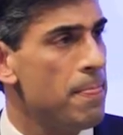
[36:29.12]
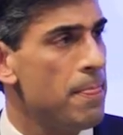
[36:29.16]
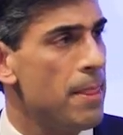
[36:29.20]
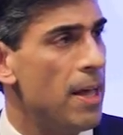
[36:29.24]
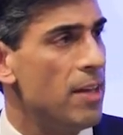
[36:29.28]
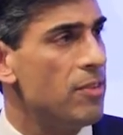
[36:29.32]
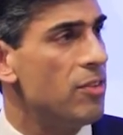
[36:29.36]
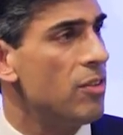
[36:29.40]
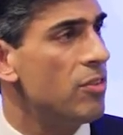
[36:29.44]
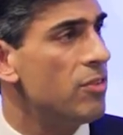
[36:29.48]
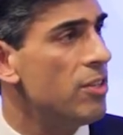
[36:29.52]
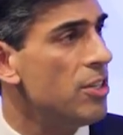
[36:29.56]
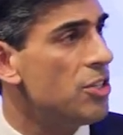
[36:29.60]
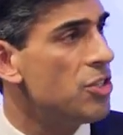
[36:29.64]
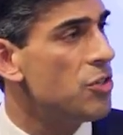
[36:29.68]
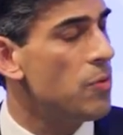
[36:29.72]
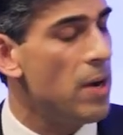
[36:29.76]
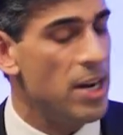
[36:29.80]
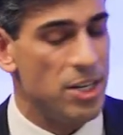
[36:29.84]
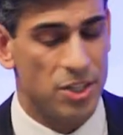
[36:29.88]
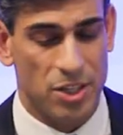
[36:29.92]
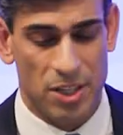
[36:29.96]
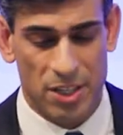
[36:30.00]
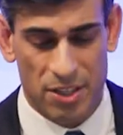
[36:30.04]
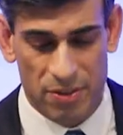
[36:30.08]
As the
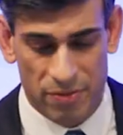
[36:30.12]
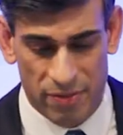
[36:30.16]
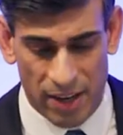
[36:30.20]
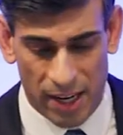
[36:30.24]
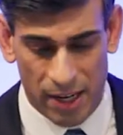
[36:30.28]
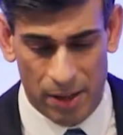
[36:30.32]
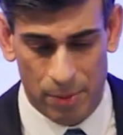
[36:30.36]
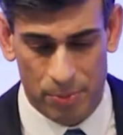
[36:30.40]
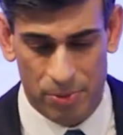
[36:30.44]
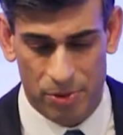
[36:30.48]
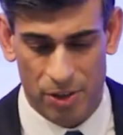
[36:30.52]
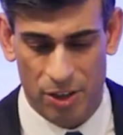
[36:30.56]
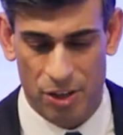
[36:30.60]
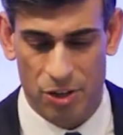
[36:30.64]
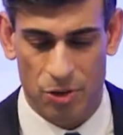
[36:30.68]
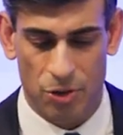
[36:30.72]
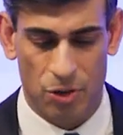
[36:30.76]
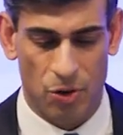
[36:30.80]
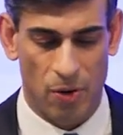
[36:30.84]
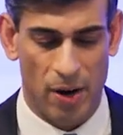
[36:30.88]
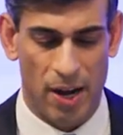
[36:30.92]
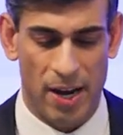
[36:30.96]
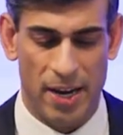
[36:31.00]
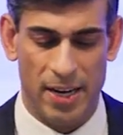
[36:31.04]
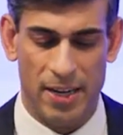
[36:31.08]
situation develops in
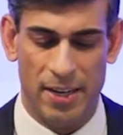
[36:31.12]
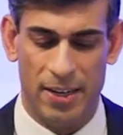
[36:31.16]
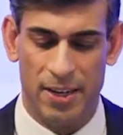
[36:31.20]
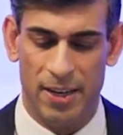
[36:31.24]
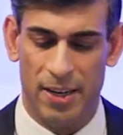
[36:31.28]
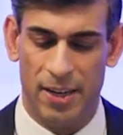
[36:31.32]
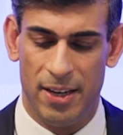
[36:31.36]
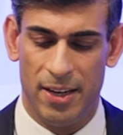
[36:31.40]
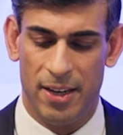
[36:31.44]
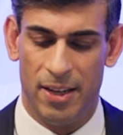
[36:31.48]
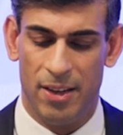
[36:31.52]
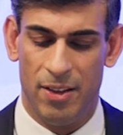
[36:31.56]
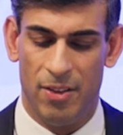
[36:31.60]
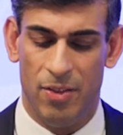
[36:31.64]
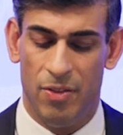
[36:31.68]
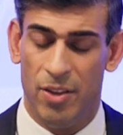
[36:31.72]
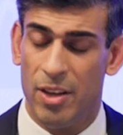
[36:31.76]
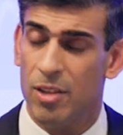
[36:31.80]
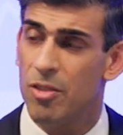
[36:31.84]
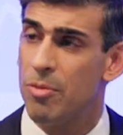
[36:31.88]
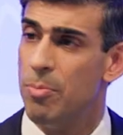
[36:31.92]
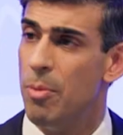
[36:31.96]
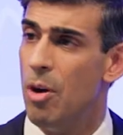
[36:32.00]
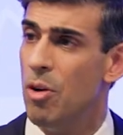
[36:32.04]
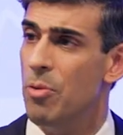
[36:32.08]
Ukraine,
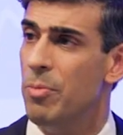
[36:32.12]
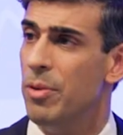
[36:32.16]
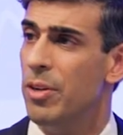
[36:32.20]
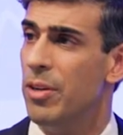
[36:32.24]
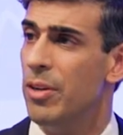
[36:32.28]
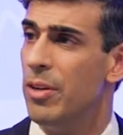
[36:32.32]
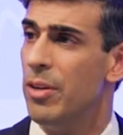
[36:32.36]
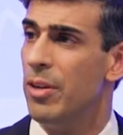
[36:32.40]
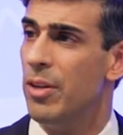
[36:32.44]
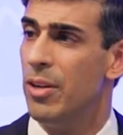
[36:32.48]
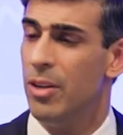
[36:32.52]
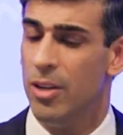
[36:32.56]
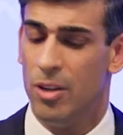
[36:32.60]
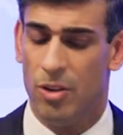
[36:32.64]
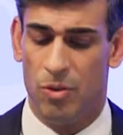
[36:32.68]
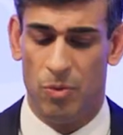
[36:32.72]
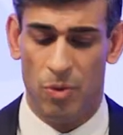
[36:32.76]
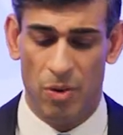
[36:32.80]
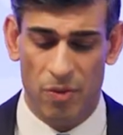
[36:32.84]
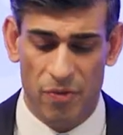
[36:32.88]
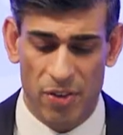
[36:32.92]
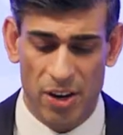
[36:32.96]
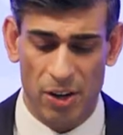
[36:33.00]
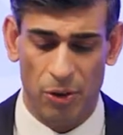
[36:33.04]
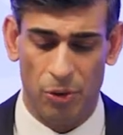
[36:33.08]
this moment
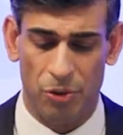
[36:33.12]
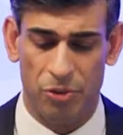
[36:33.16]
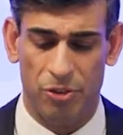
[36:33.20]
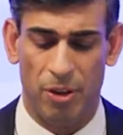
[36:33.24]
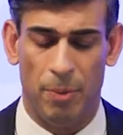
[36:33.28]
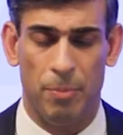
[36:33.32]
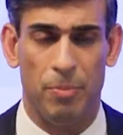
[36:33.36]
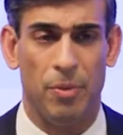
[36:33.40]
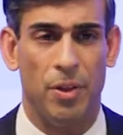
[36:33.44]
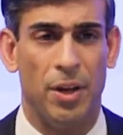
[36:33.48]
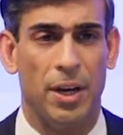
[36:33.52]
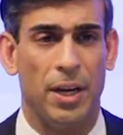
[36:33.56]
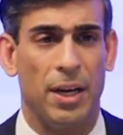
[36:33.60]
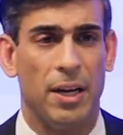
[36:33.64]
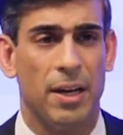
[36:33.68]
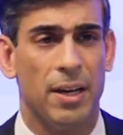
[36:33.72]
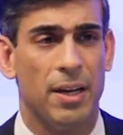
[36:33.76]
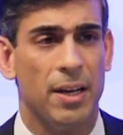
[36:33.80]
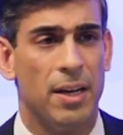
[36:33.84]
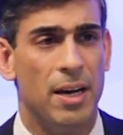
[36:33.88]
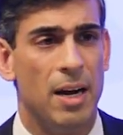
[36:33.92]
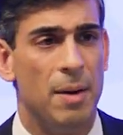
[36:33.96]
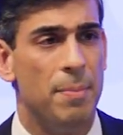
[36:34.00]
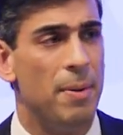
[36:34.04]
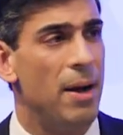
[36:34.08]
reveals something
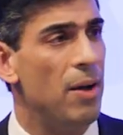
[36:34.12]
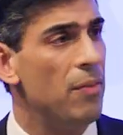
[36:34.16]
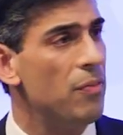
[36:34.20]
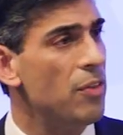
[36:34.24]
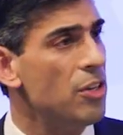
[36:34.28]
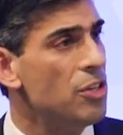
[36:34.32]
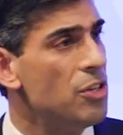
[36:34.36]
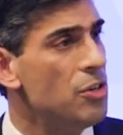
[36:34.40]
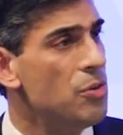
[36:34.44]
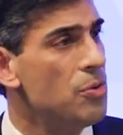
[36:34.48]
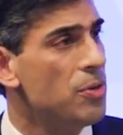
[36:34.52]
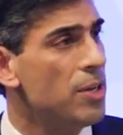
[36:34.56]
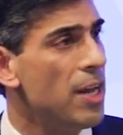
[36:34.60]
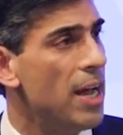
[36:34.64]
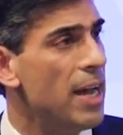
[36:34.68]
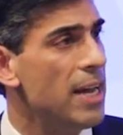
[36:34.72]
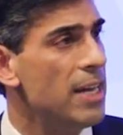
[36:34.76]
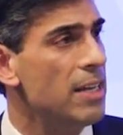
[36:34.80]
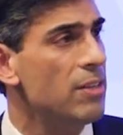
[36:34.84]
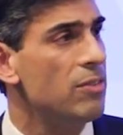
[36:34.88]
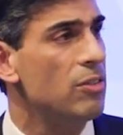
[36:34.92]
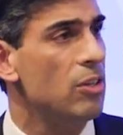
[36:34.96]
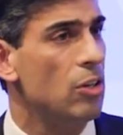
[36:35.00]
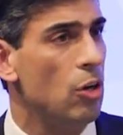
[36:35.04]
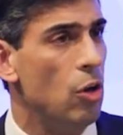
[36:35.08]
about the
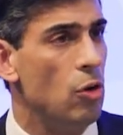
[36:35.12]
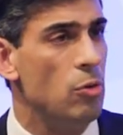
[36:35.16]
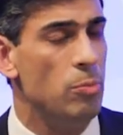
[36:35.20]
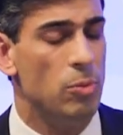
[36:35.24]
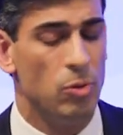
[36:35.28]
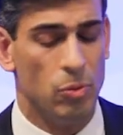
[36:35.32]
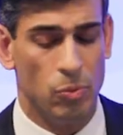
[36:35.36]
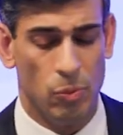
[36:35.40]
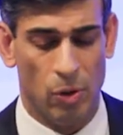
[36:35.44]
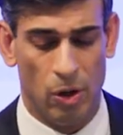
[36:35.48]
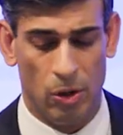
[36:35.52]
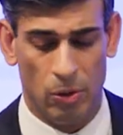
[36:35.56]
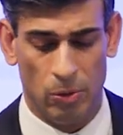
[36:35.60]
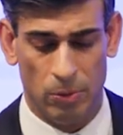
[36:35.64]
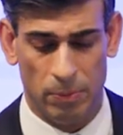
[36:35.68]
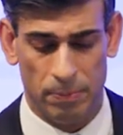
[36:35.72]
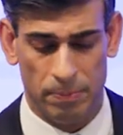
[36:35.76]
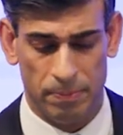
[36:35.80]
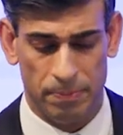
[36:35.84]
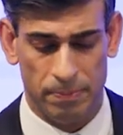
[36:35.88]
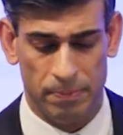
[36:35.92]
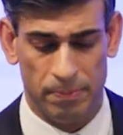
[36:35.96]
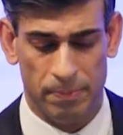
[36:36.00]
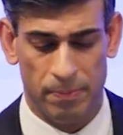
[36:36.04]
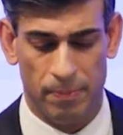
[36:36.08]
UK's global role.
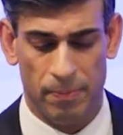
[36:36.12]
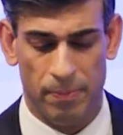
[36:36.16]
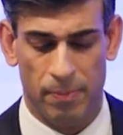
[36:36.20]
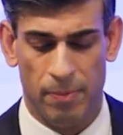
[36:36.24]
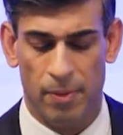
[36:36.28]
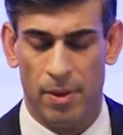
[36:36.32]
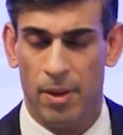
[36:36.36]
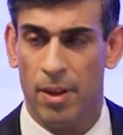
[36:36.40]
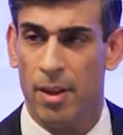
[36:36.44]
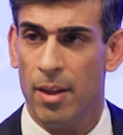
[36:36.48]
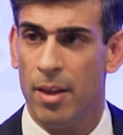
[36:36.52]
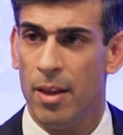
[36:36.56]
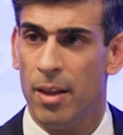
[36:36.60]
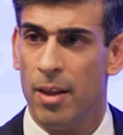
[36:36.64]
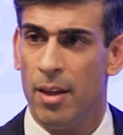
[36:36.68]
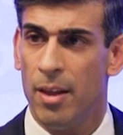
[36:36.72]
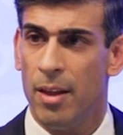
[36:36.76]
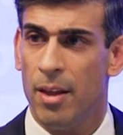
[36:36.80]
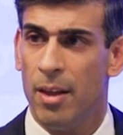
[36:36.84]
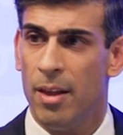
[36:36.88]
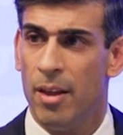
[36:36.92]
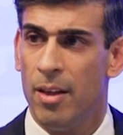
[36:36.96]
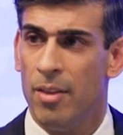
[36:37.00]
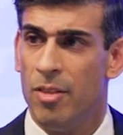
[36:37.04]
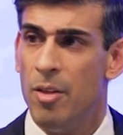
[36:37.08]

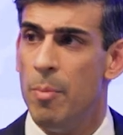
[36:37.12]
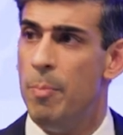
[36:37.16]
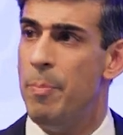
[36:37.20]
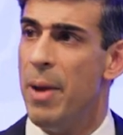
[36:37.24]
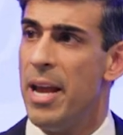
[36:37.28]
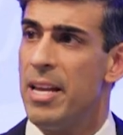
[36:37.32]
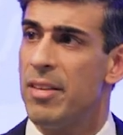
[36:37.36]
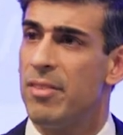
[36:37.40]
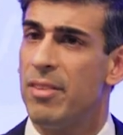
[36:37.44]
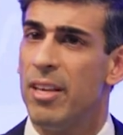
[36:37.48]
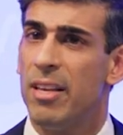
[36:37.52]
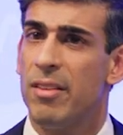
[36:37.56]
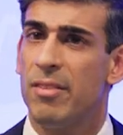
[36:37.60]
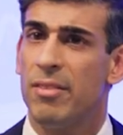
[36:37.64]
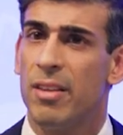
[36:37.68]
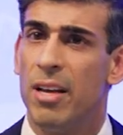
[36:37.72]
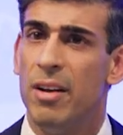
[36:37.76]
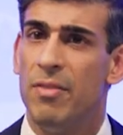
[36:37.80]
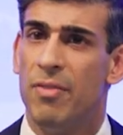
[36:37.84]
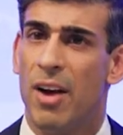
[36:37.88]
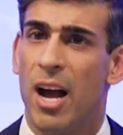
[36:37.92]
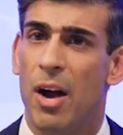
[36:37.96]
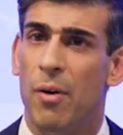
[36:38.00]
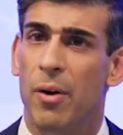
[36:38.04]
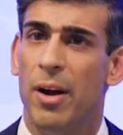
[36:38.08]
The basis
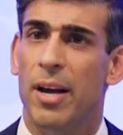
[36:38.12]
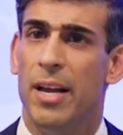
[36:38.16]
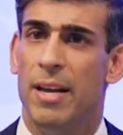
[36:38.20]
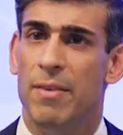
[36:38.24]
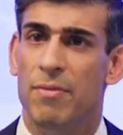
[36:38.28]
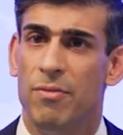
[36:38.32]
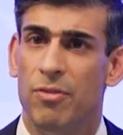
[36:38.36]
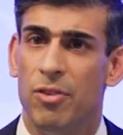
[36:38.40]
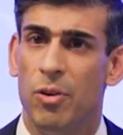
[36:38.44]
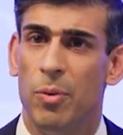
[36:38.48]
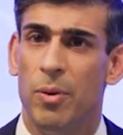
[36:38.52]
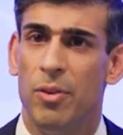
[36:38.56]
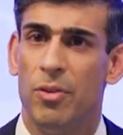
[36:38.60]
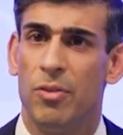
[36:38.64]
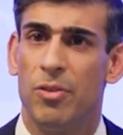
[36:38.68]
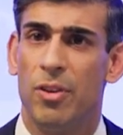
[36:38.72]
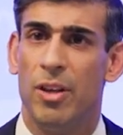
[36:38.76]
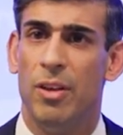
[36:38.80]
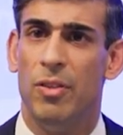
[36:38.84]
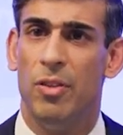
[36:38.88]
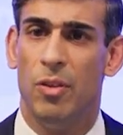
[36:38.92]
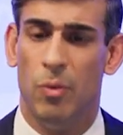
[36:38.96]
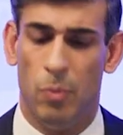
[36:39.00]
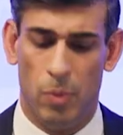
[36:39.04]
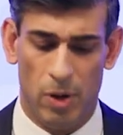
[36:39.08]
of our influence
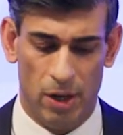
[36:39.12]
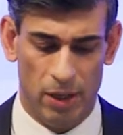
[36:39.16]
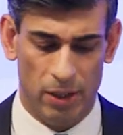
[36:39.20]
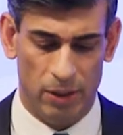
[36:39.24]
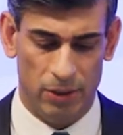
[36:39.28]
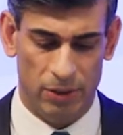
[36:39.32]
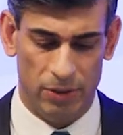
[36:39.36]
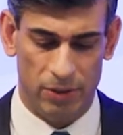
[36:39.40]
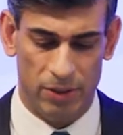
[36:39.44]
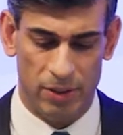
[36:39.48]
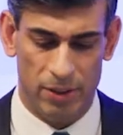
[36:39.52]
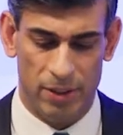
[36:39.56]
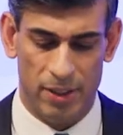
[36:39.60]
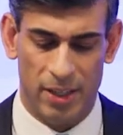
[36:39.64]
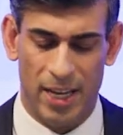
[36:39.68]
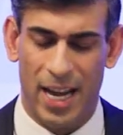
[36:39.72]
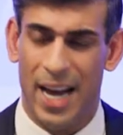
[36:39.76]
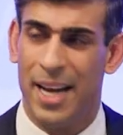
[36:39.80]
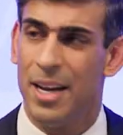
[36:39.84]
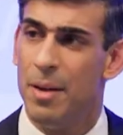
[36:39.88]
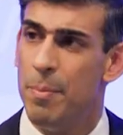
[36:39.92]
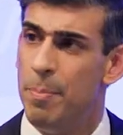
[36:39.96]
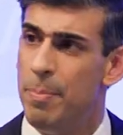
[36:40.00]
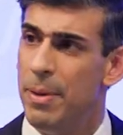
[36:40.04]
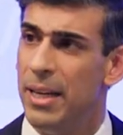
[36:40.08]
in the world,
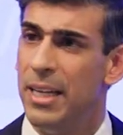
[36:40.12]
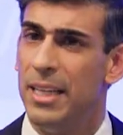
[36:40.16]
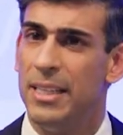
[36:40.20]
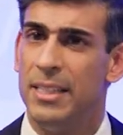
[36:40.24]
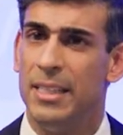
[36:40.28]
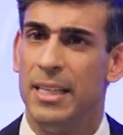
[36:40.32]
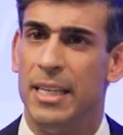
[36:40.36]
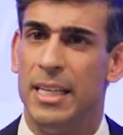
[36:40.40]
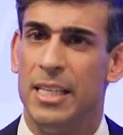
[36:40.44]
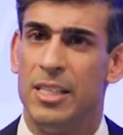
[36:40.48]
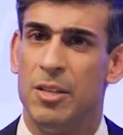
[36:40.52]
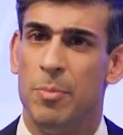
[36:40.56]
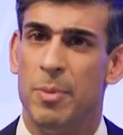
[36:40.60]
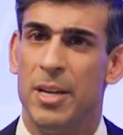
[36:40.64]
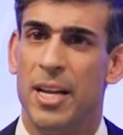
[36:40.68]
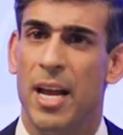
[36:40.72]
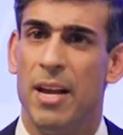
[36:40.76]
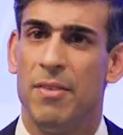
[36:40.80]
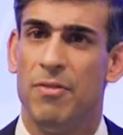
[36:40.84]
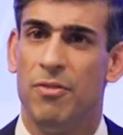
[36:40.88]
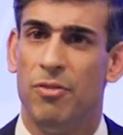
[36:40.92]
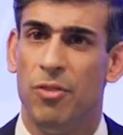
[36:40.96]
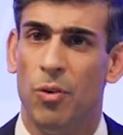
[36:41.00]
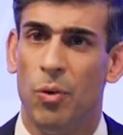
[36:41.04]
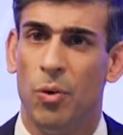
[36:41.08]
an ability to be
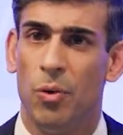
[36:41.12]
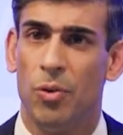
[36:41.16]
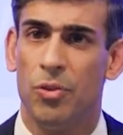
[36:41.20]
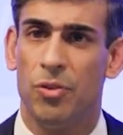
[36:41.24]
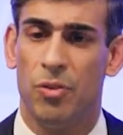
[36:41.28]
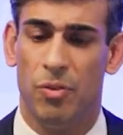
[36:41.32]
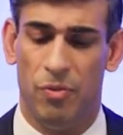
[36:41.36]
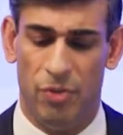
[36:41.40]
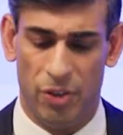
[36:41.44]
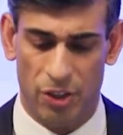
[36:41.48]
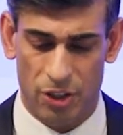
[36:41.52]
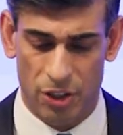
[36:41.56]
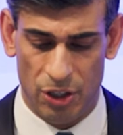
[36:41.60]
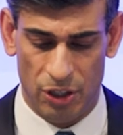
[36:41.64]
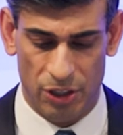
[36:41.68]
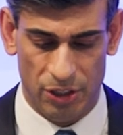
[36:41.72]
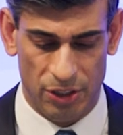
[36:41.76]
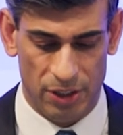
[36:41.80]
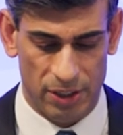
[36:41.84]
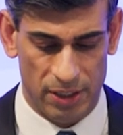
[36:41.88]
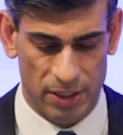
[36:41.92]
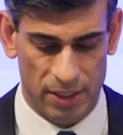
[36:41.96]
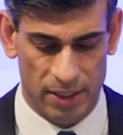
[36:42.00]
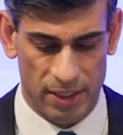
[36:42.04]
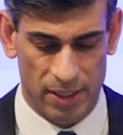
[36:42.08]
a force for
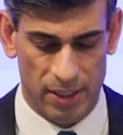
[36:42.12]
good,